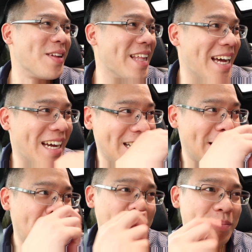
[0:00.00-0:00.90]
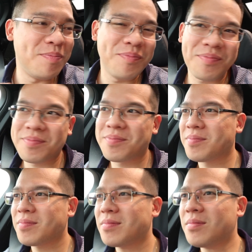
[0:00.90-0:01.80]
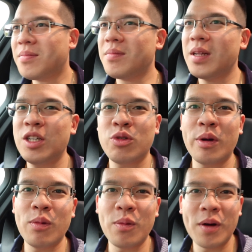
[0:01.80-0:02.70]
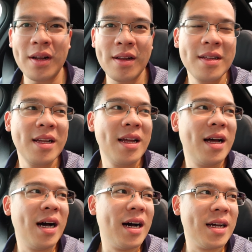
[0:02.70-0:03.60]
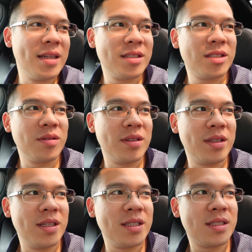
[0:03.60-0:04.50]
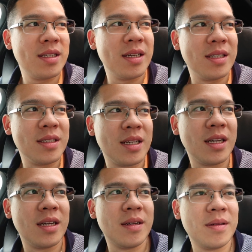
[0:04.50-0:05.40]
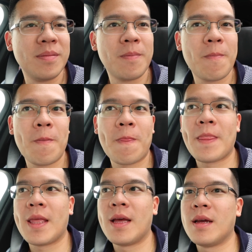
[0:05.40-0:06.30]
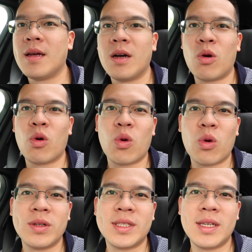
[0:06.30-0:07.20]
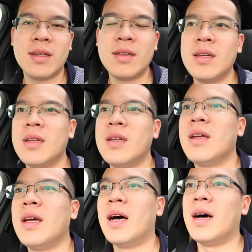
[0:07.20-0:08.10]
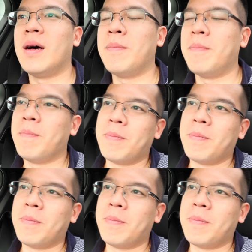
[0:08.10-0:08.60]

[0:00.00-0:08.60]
all that, um, showing went well. Uh, so this is um, a court order sale. Um,